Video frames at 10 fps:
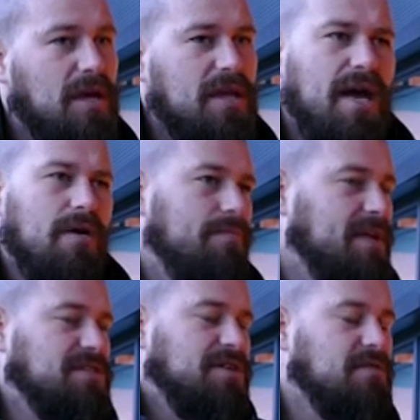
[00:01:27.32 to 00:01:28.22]
Yeah, well,
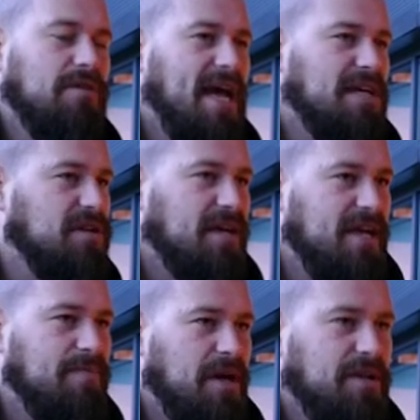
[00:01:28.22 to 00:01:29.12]
Meg's an excellent
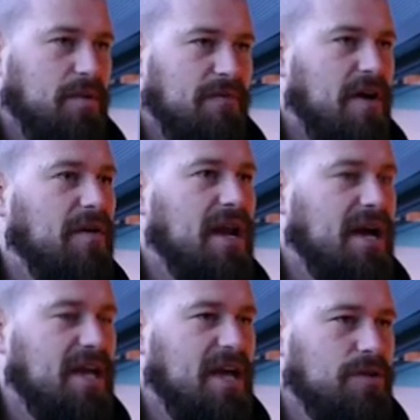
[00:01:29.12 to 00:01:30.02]
keeper. You know, we're very
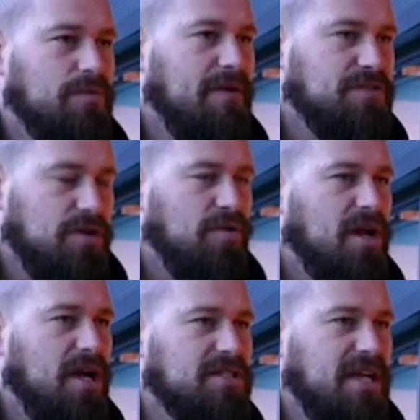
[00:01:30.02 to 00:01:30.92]
lucky here that we have two
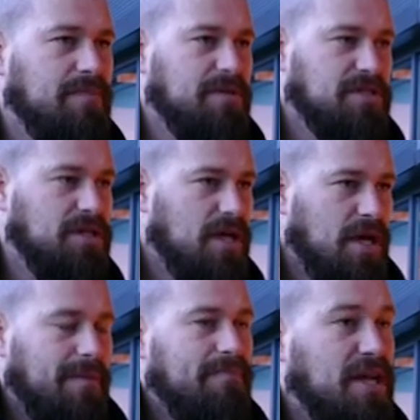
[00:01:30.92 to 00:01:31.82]
class keepers, and
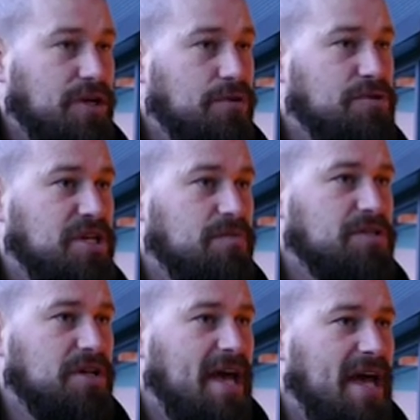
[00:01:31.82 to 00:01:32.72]
Meg knew she
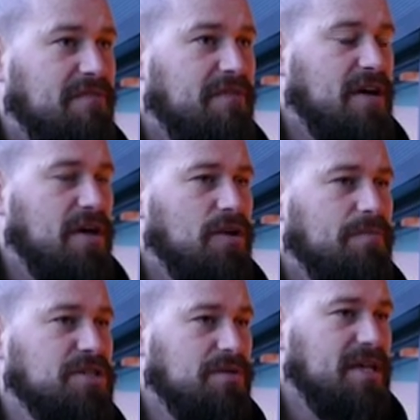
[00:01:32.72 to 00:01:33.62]
was going to have an
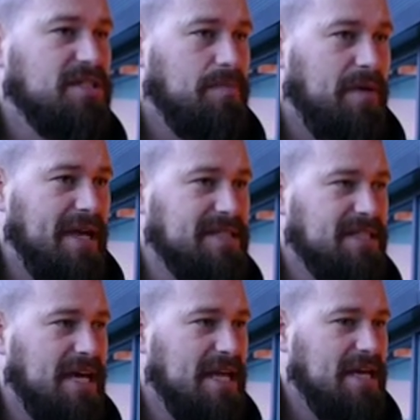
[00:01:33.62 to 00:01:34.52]
opportunity to play
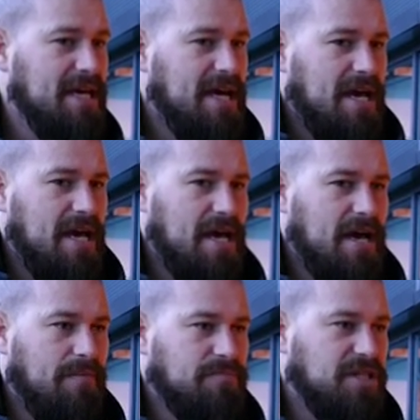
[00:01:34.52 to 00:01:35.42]
today.
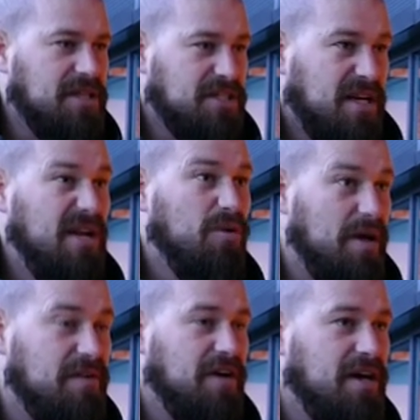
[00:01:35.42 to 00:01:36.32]
She had a little
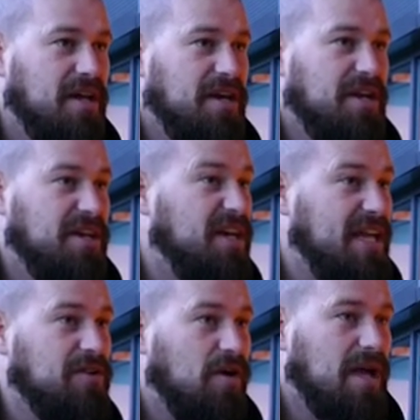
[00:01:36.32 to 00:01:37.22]
bit of a
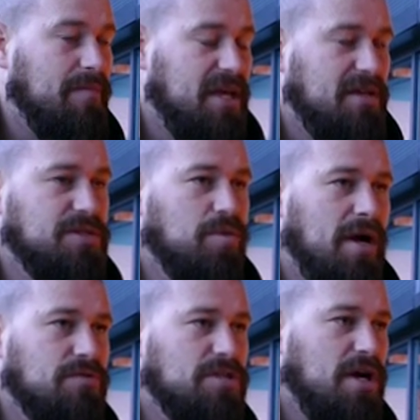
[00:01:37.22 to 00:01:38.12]
knee knock coming in as
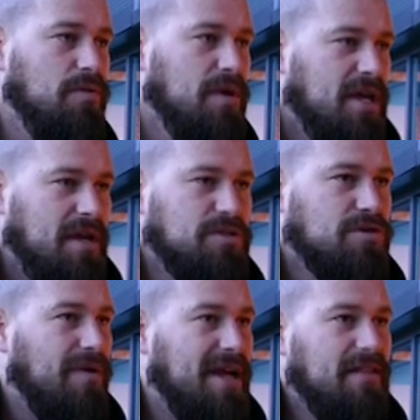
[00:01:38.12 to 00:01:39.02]
well, so it was
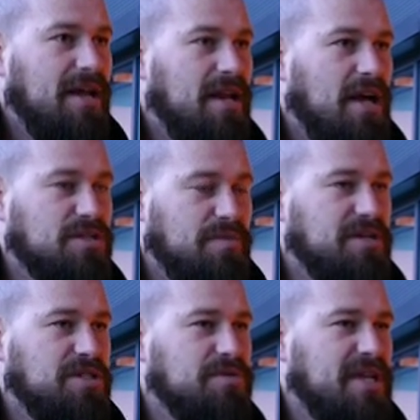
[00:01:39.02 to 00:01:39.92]
great that last
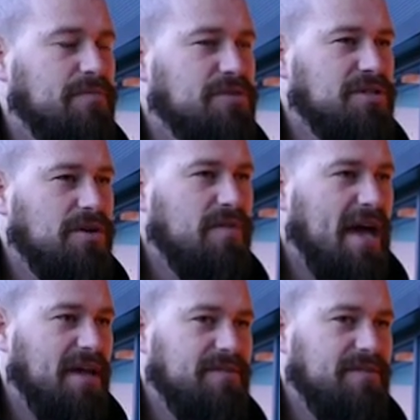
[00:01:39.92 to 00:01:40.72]
minute she was able to do that.